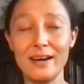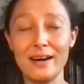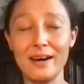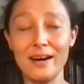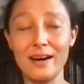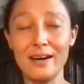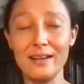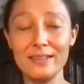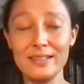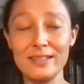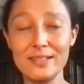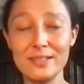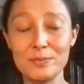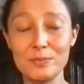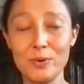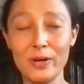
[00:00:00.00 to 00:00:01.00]
on
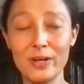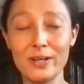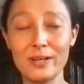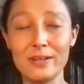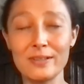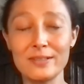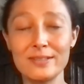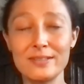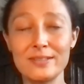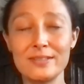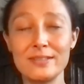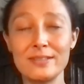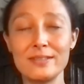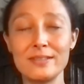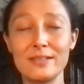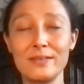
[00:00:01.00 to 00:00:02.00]
these
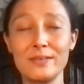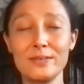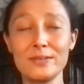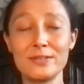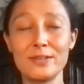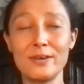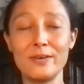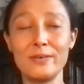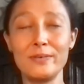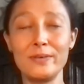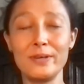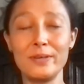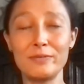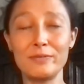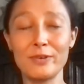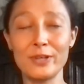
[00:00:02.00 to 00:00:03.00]
waters
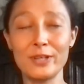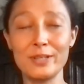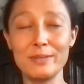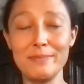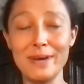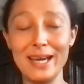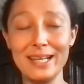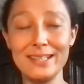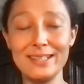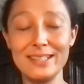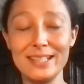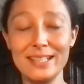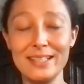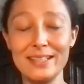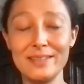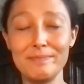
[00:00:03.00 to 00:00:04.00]
also for
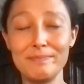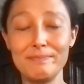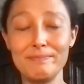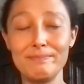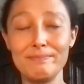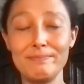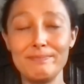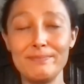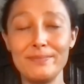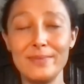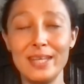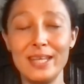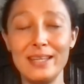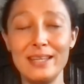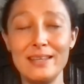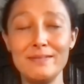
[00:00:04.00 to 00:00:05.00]
humanity
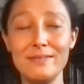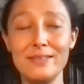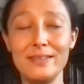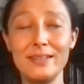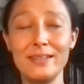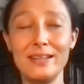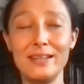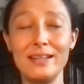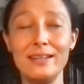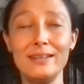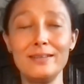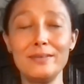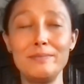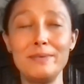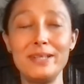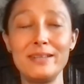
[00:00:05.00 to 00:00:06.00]
that even a
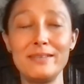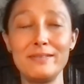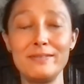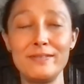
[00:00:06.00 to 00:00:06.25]
little bit of